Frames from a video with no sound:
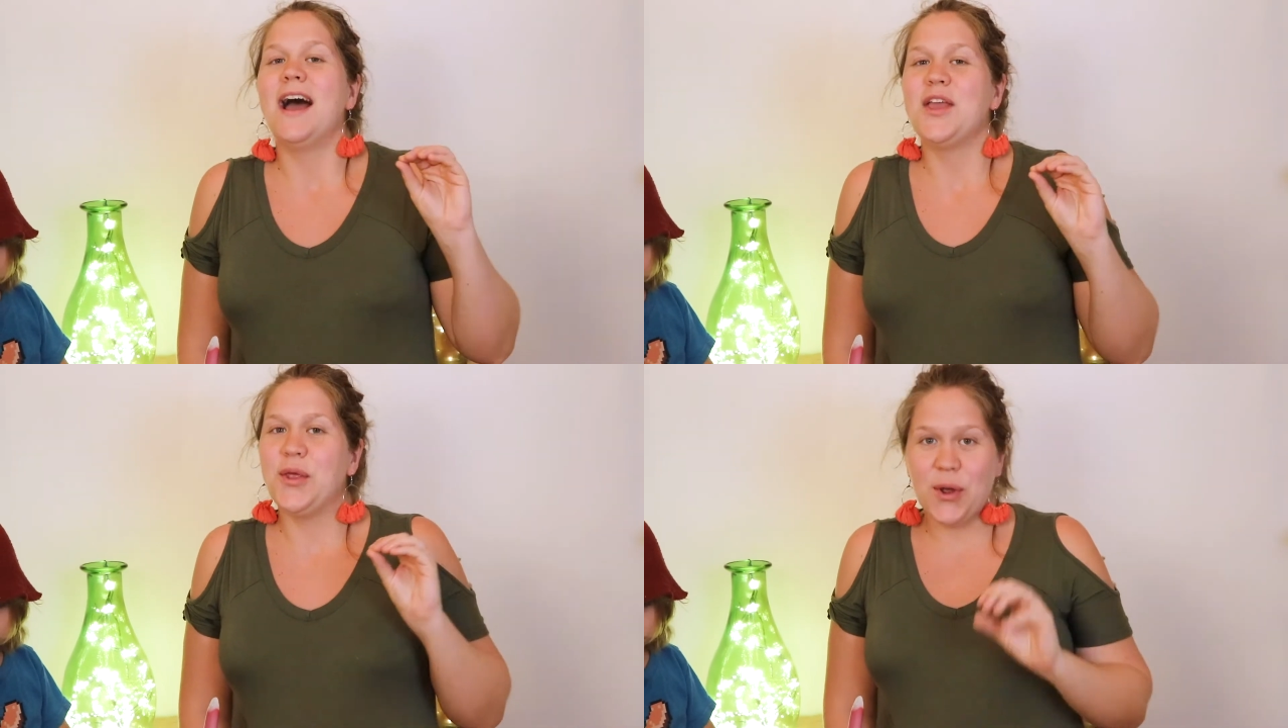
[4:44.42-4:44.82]

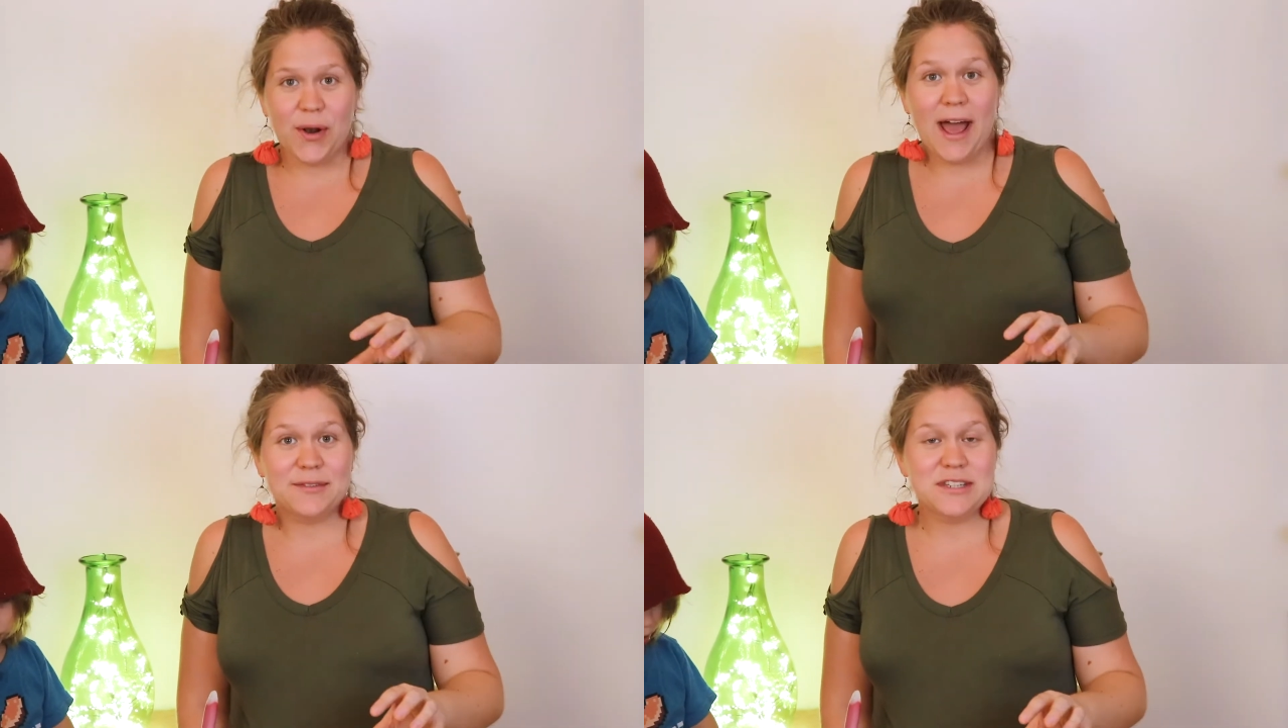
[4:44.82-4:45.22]
You
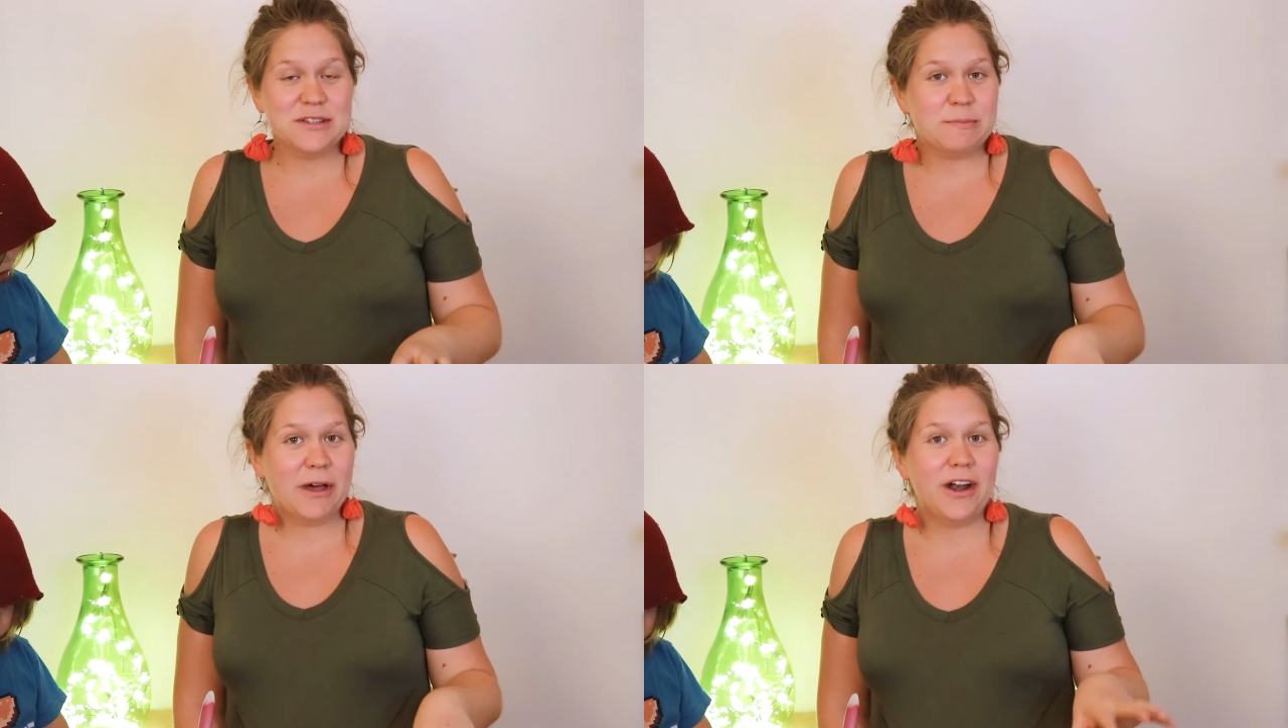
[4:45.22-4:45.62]
don't have to
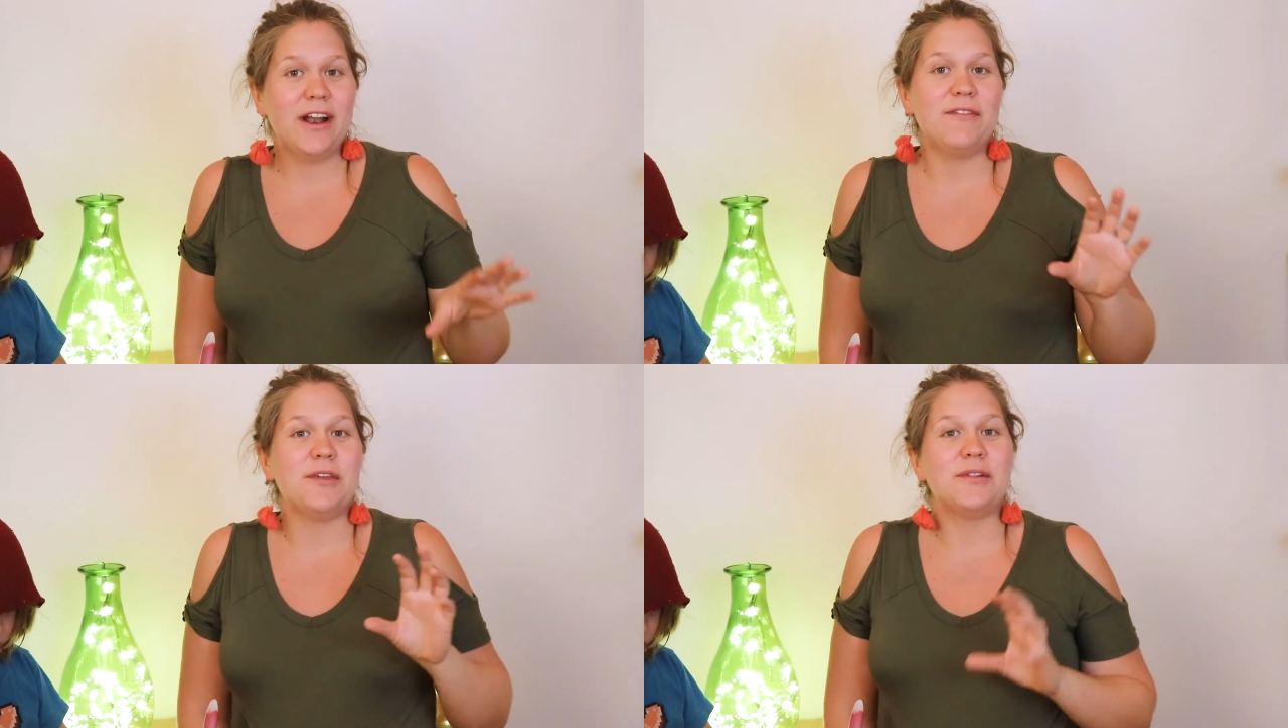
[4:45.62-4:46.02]
use butter.
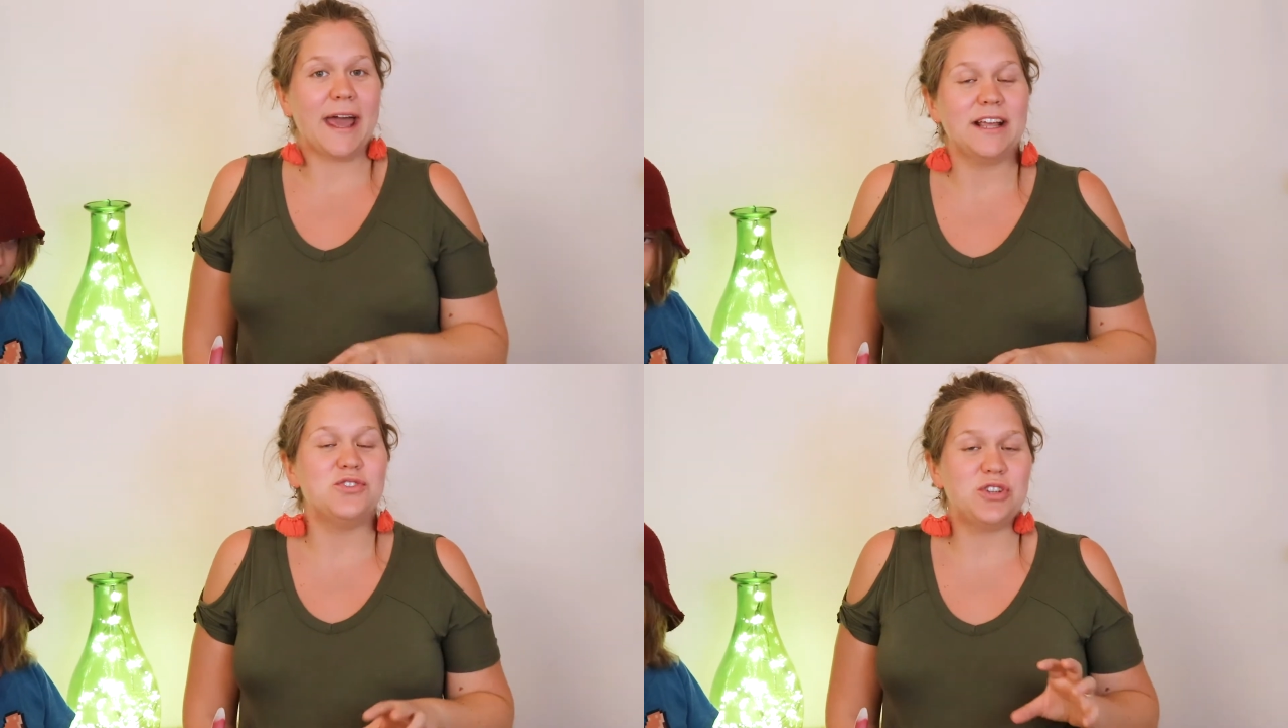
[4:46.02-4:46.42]
If you
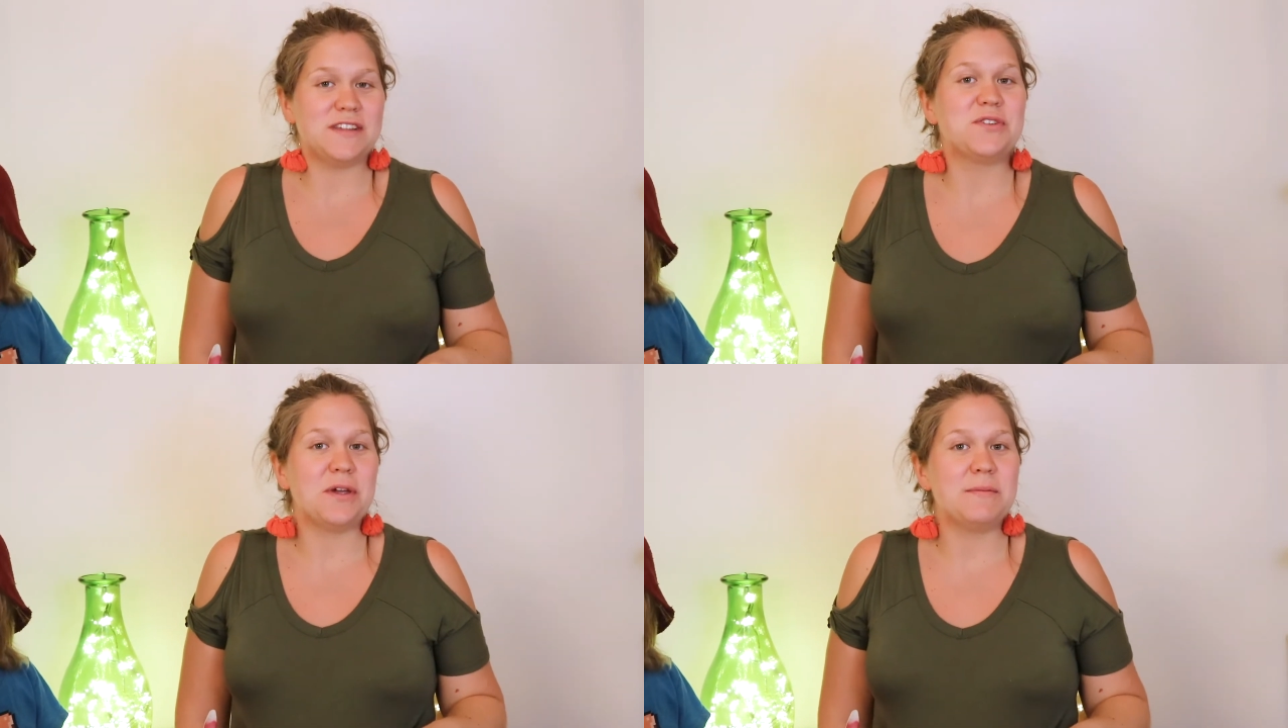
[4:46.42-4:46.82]
like
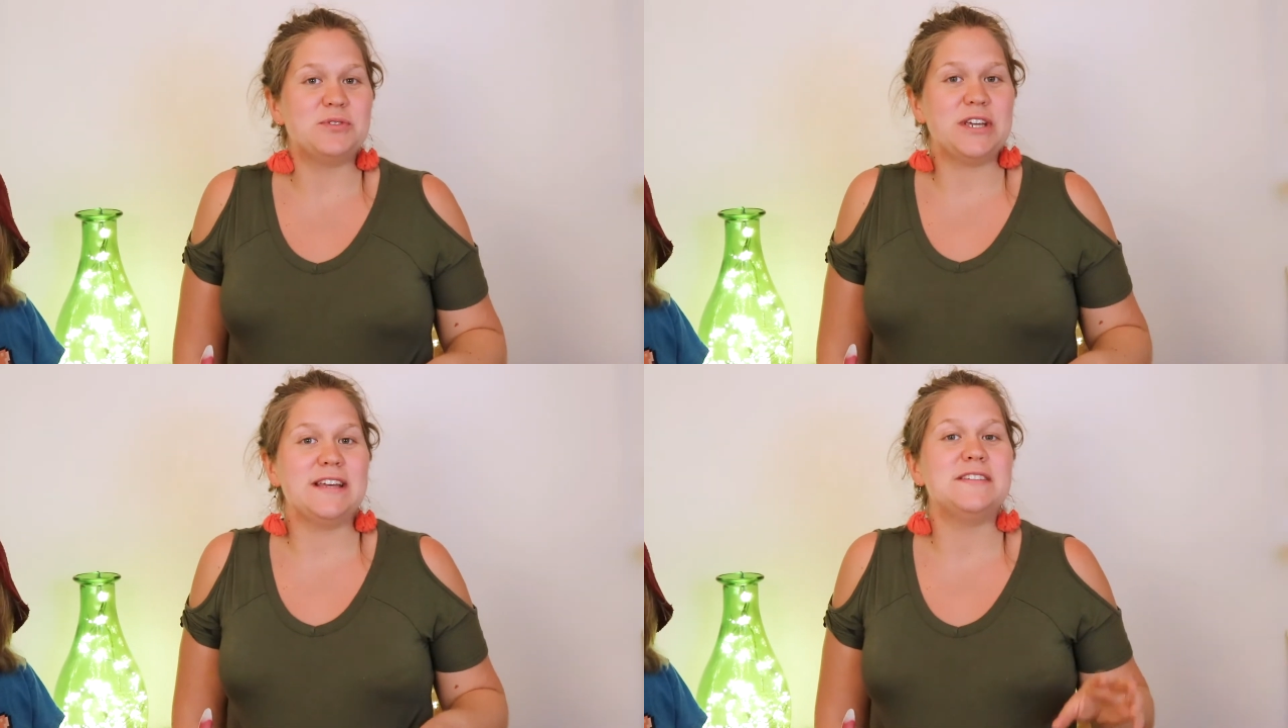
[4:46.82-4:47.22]
just cream
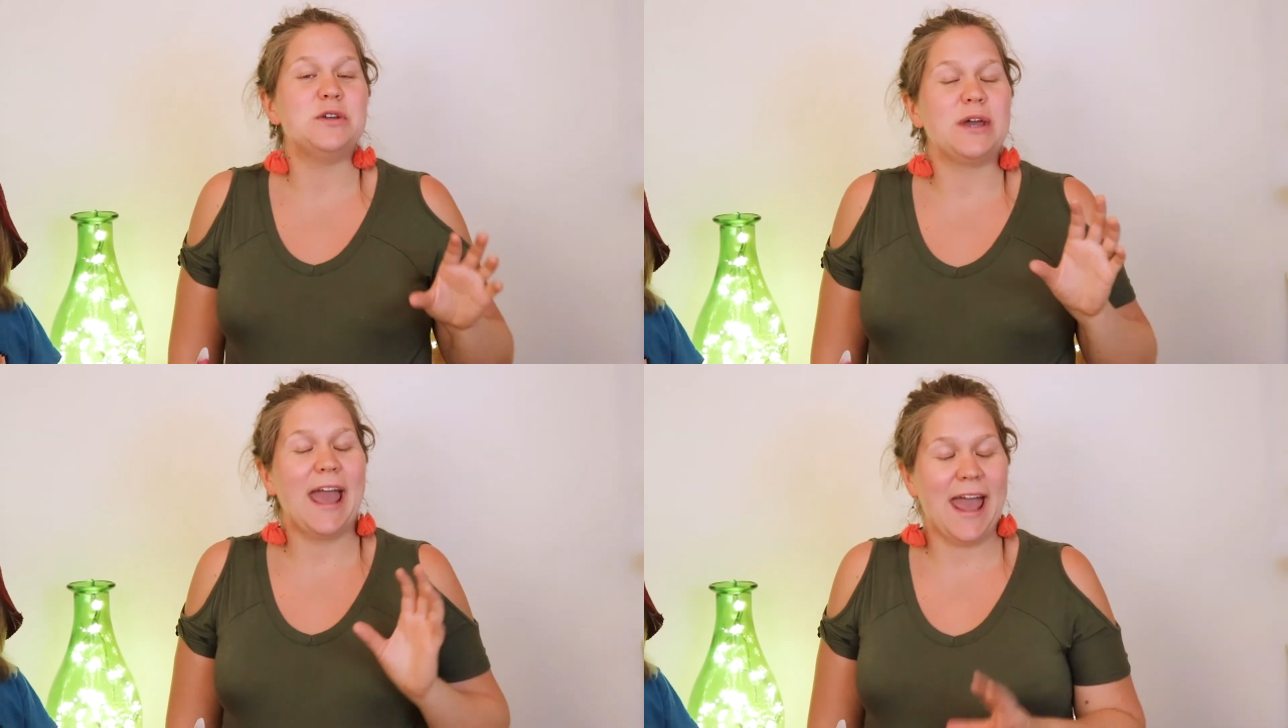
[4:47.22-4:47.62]
cheese,
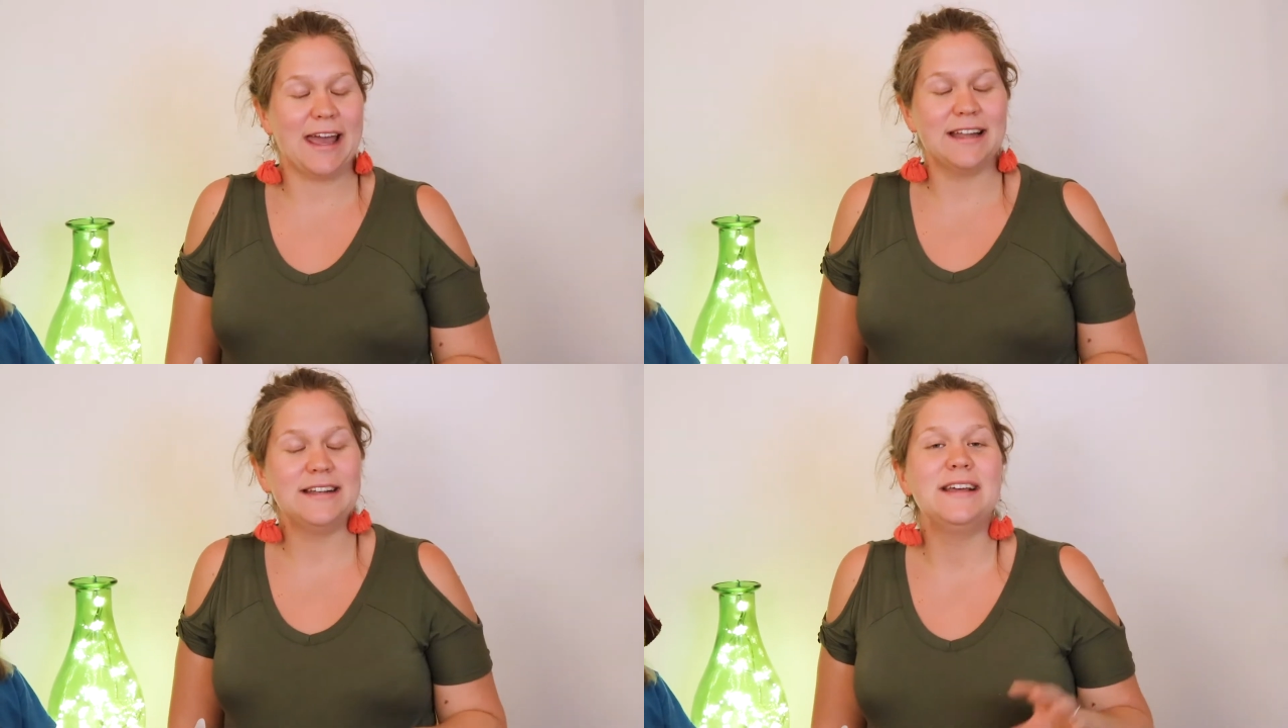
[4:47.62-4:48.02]
you
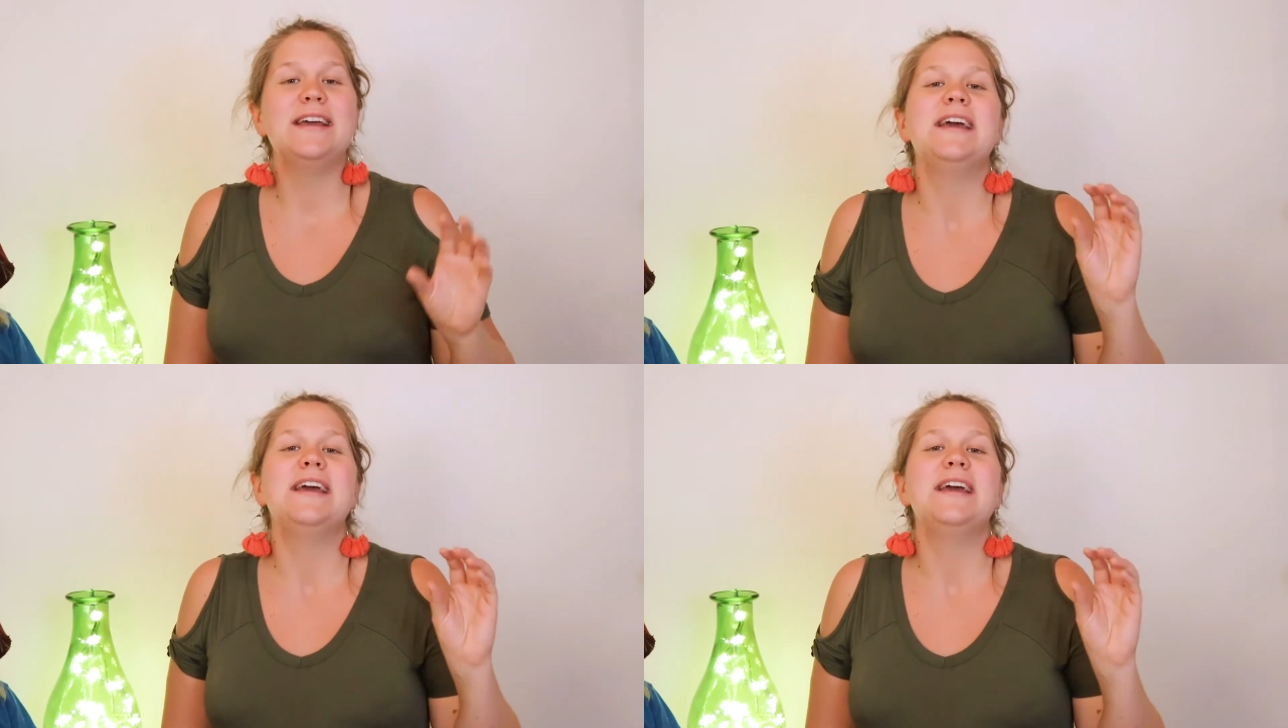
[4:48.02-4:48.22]
can.